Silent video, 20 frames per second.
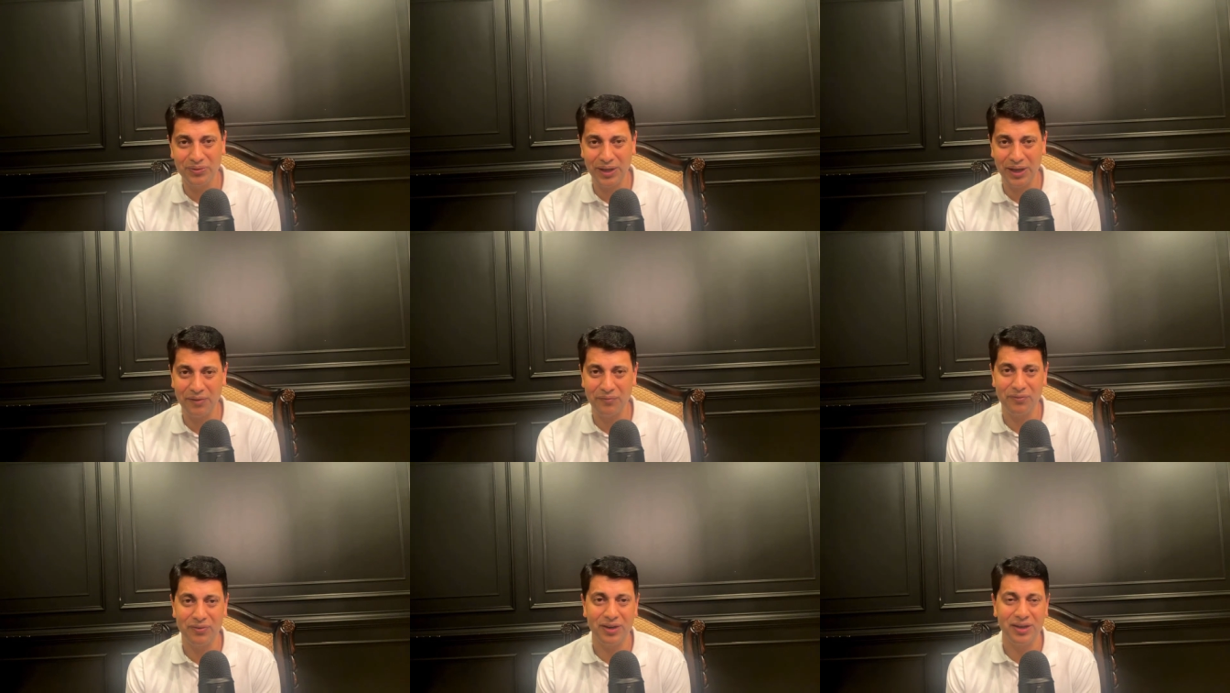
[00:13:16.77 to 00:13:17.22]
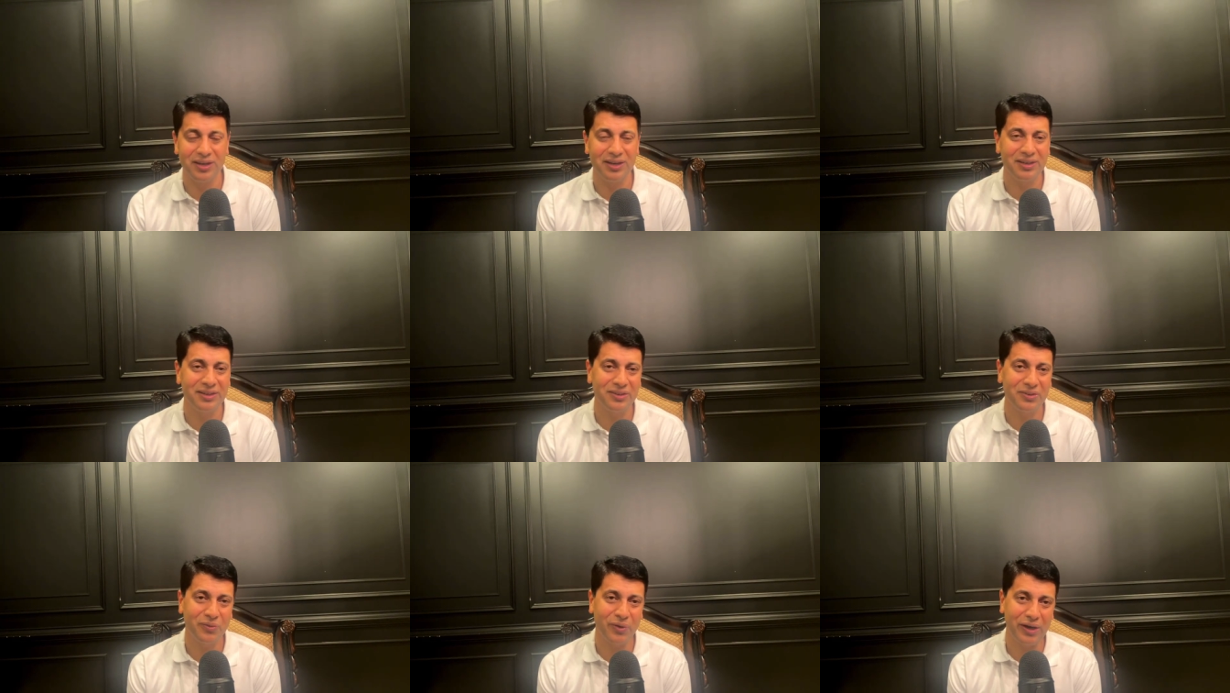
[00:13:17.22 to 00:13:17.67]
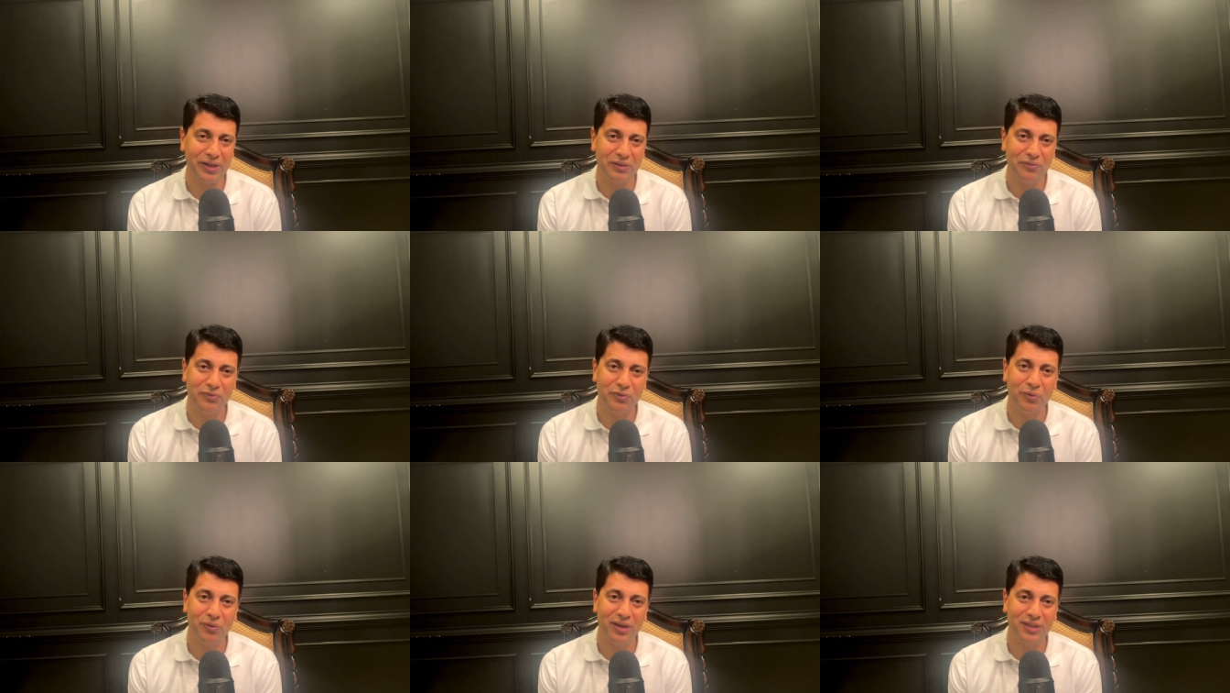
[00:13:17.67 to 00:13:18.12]
have learned quite
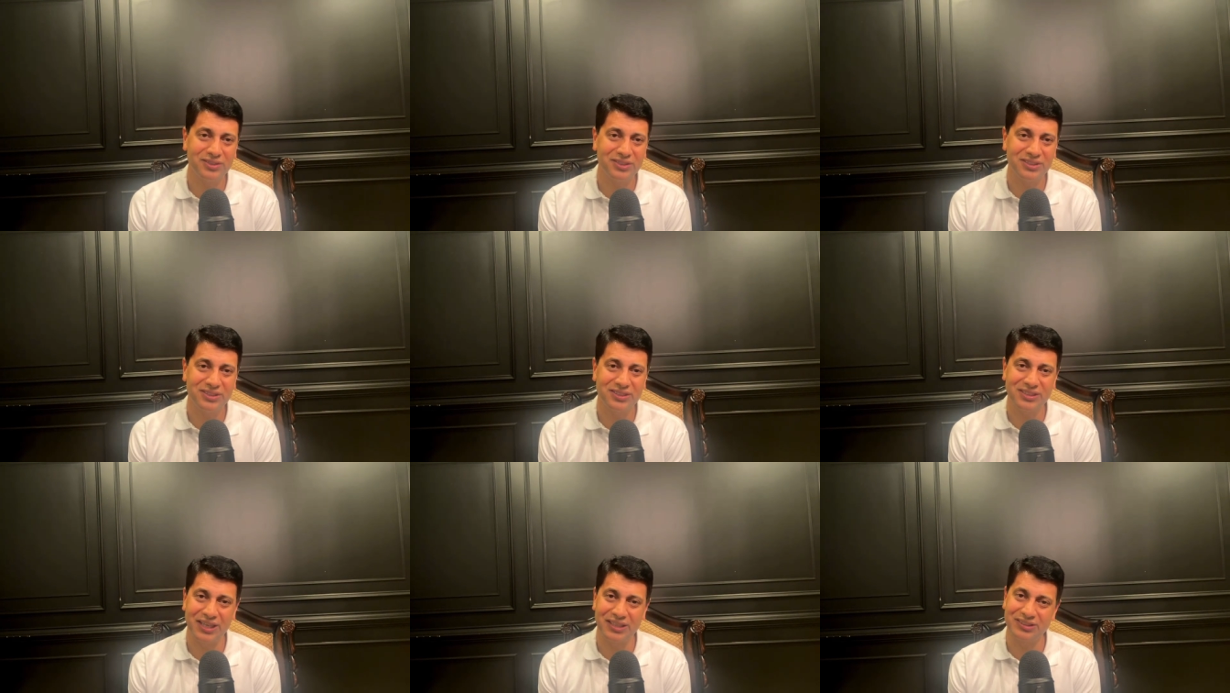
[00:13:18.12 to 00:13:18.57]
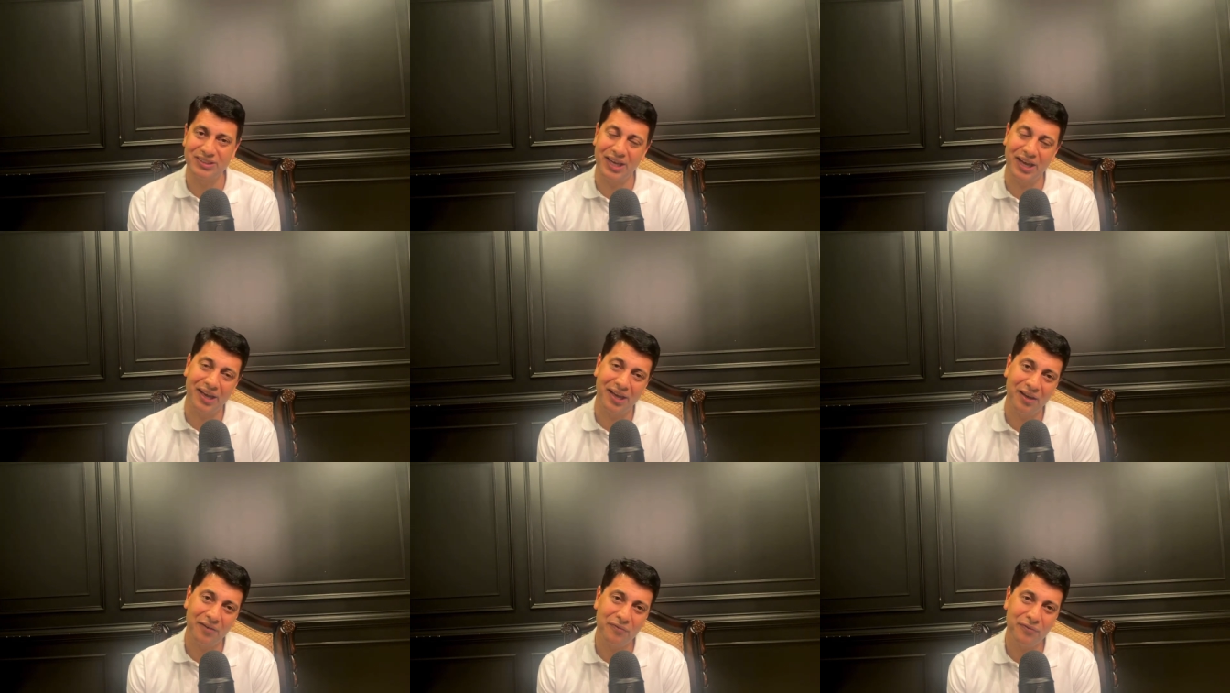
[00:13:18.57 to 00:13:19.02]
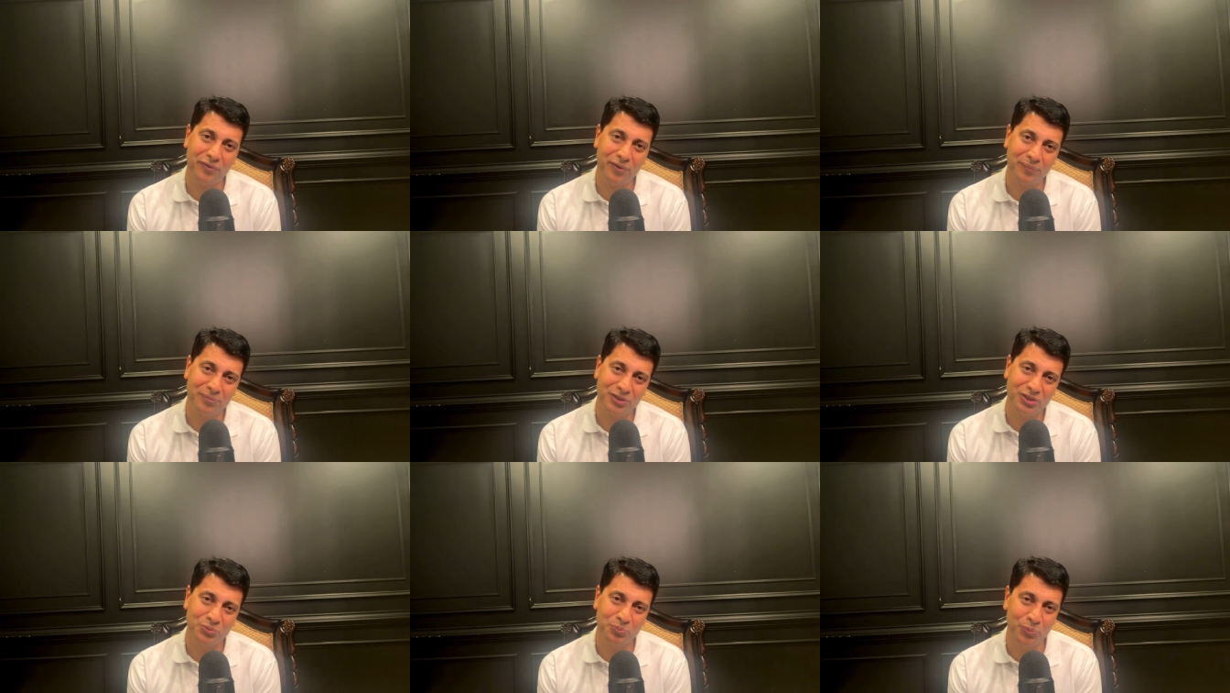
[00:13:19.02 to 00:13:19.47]
a few lessons as i have
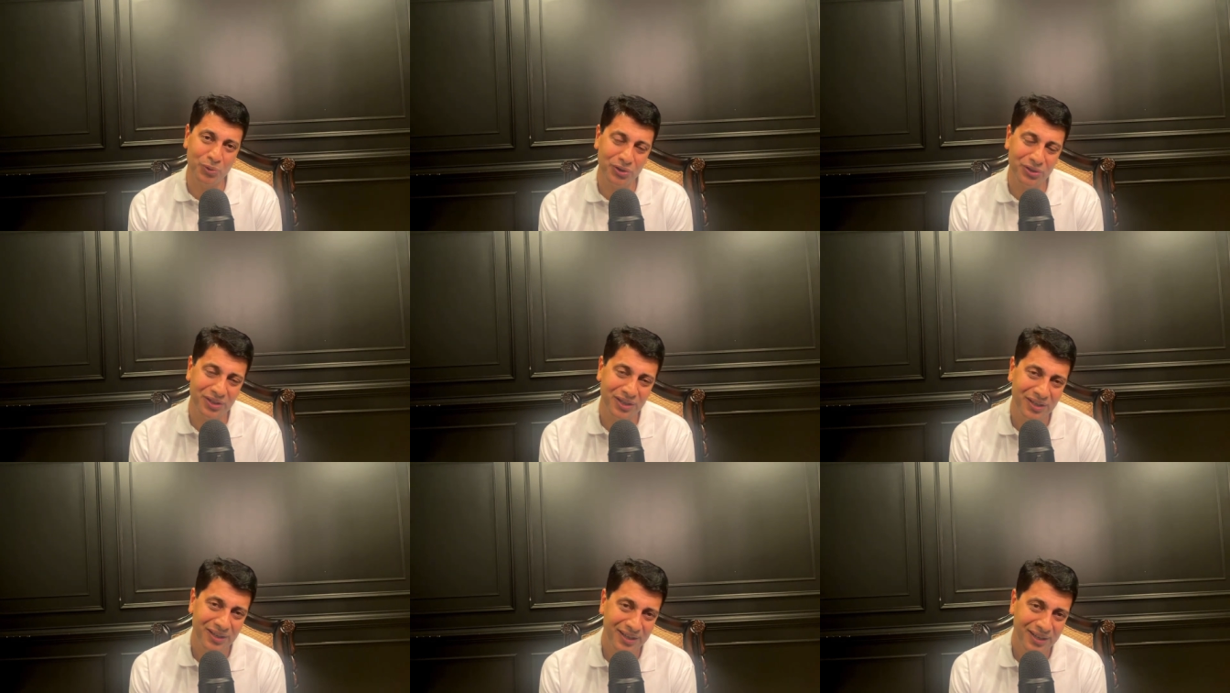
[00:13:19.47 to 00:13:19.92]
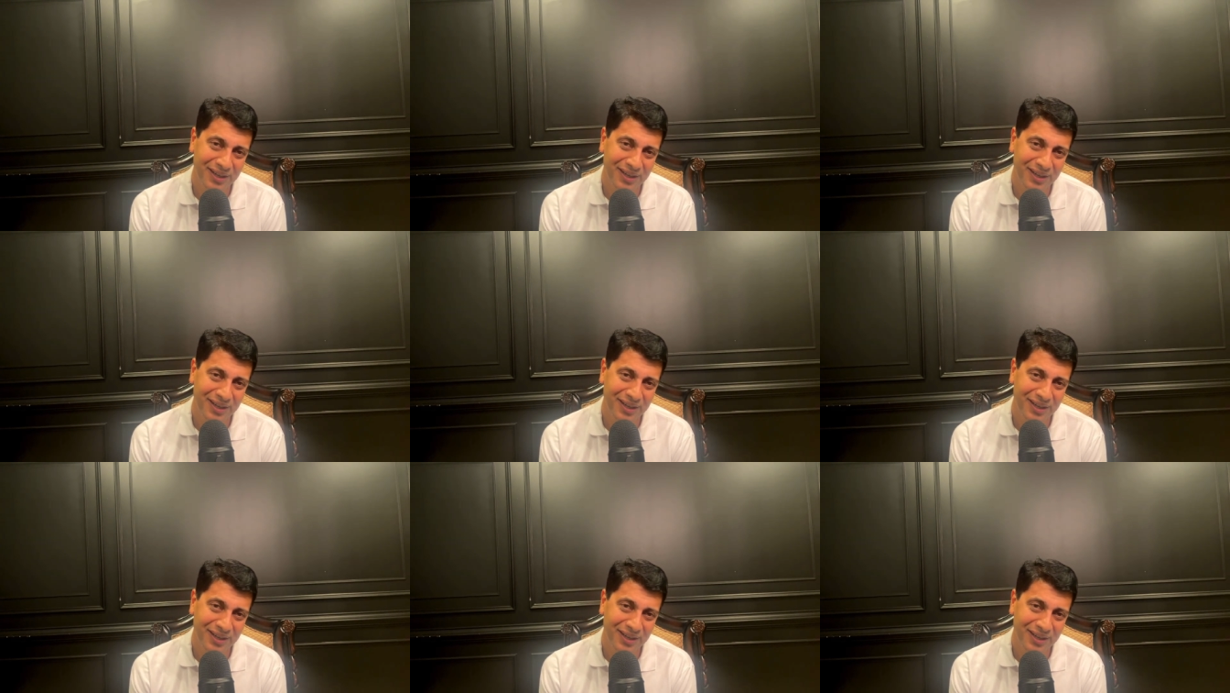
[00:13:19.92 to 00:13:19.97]
from this book